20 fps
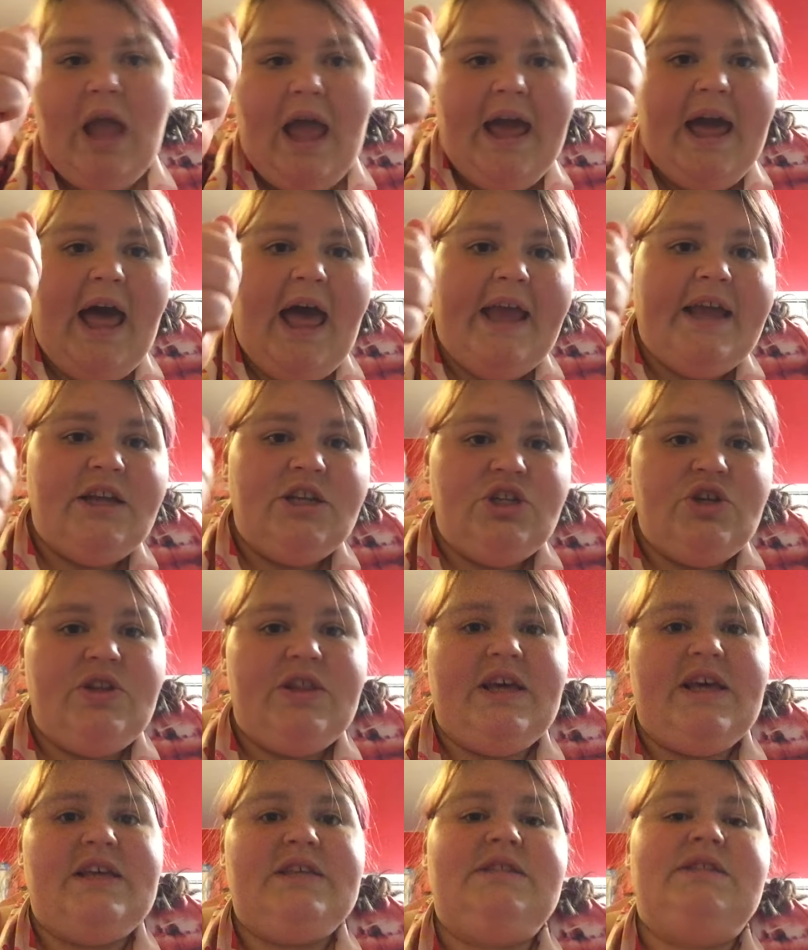I can do
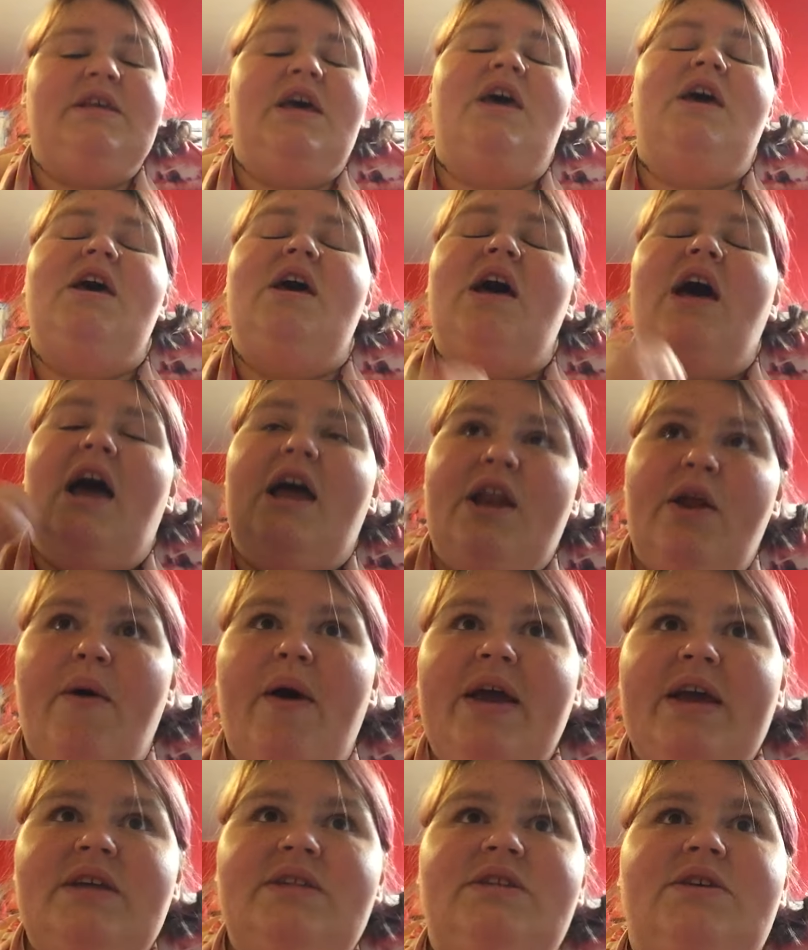this. I know
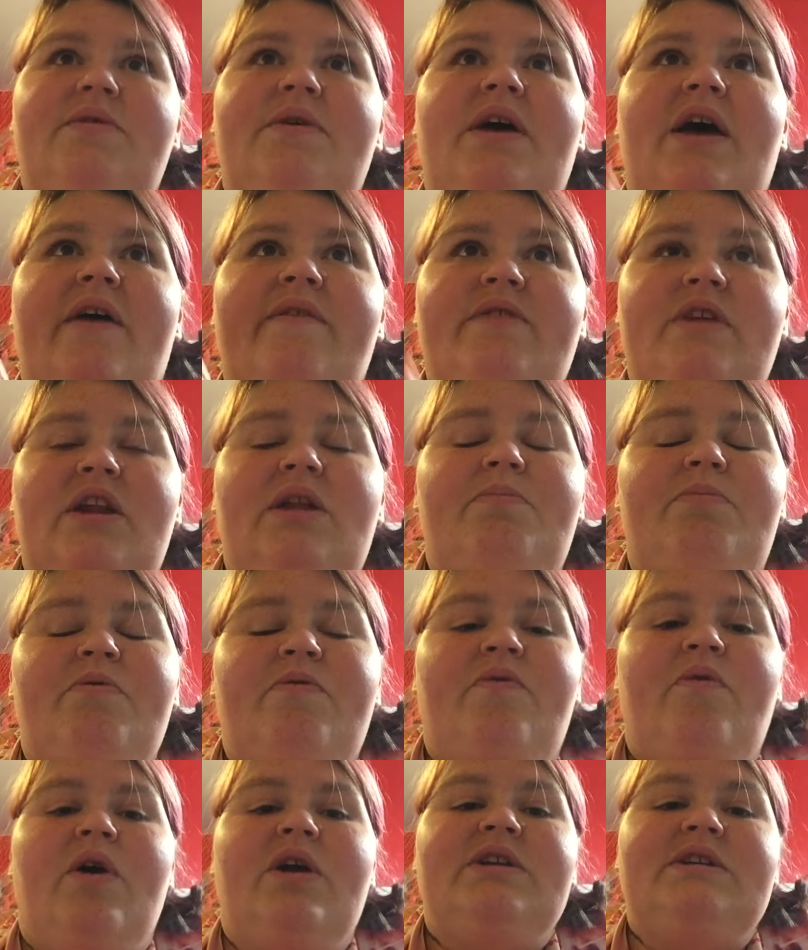I can do it. I've done it
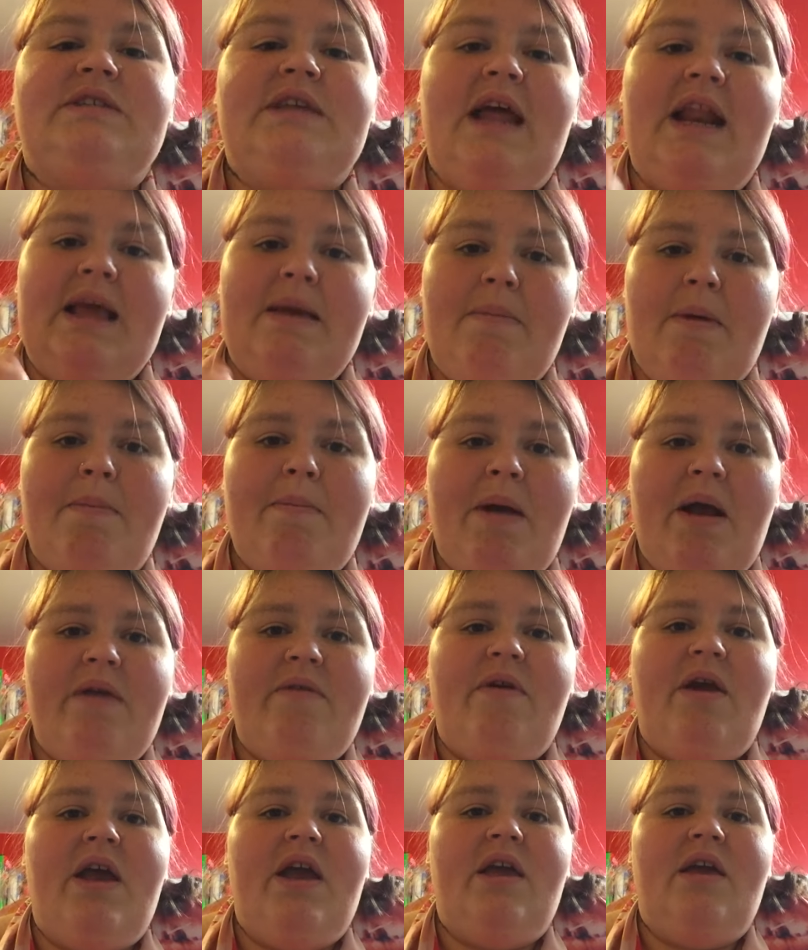before. I just got to get my mind
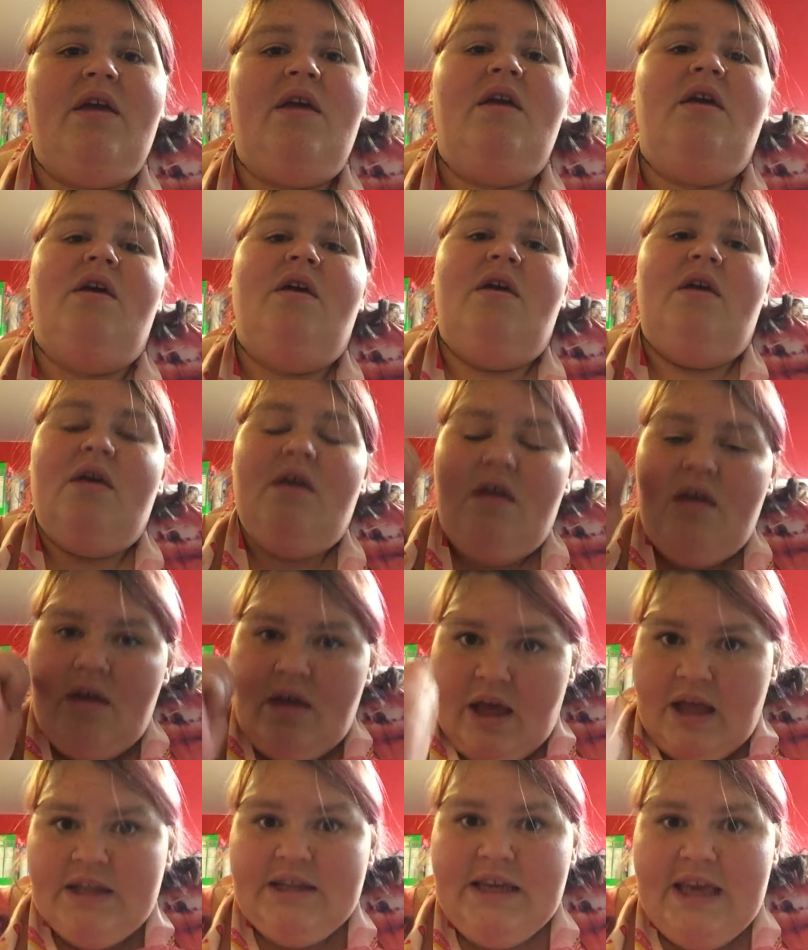right
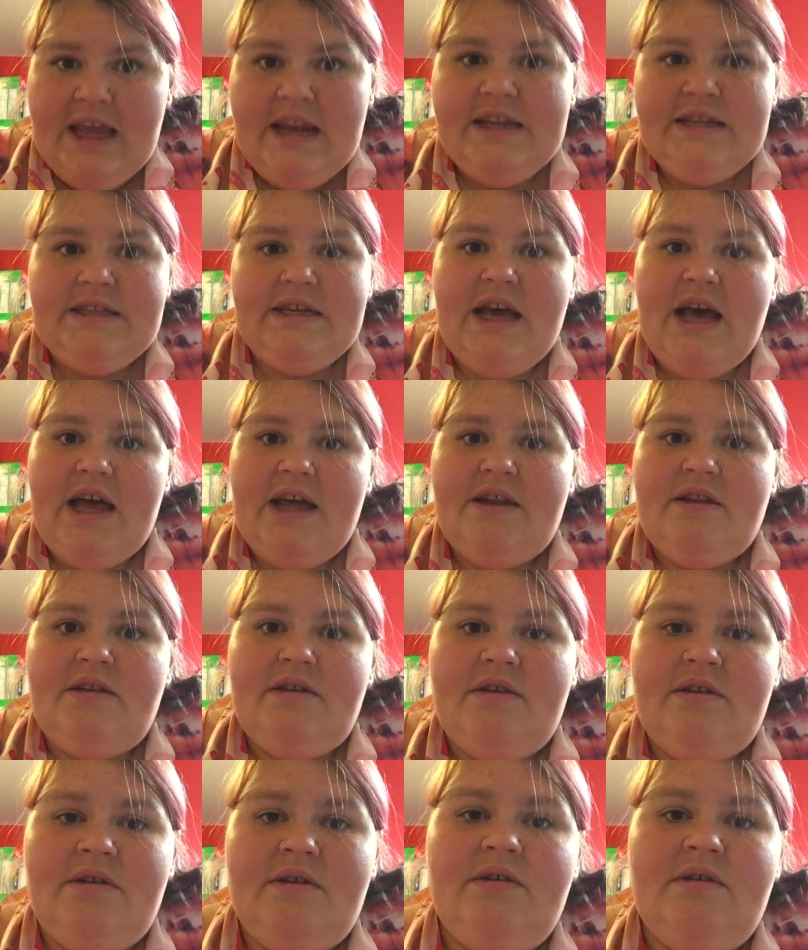and get it done.